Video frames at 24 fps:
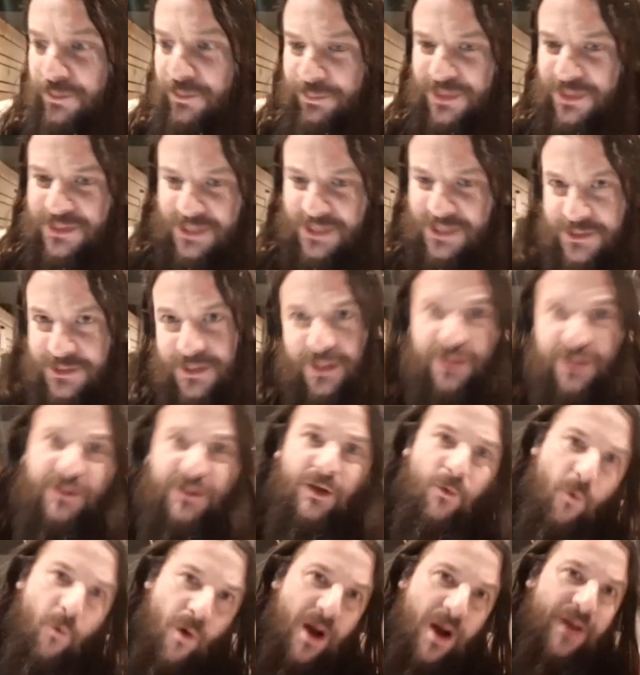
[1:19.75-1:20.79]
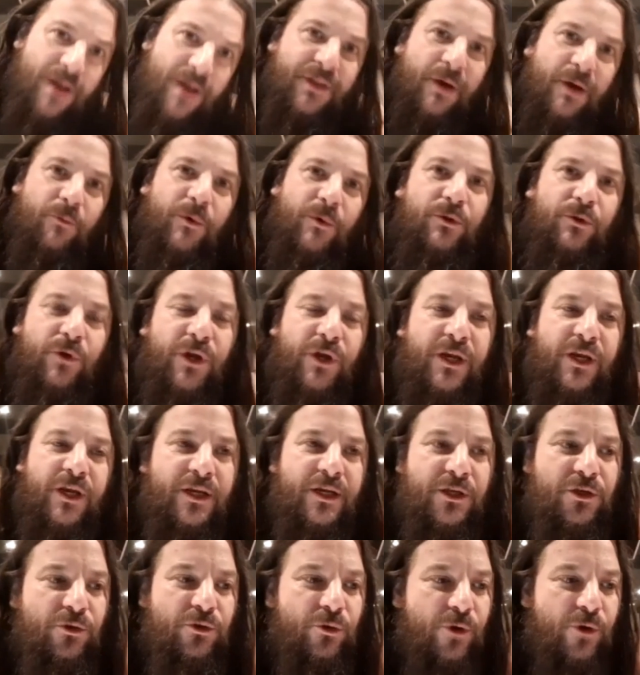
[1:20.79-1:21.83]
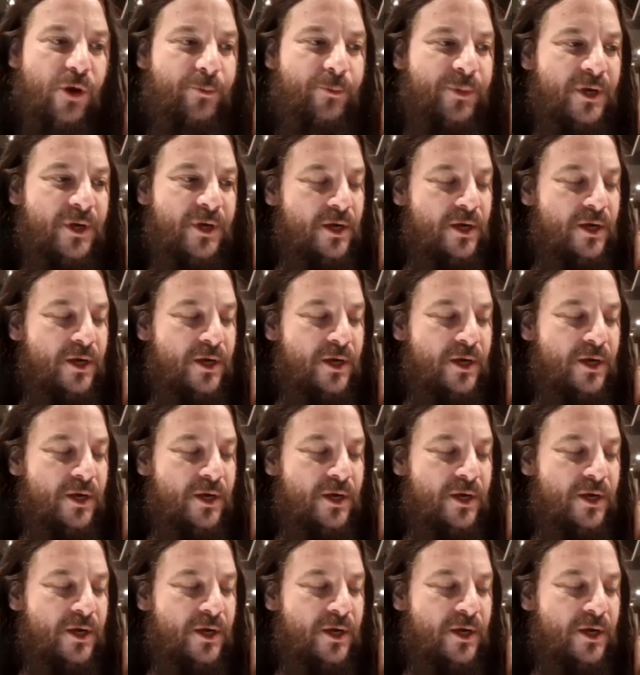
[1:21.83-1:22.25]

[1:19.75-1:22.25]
besides the one that we do here in Europe.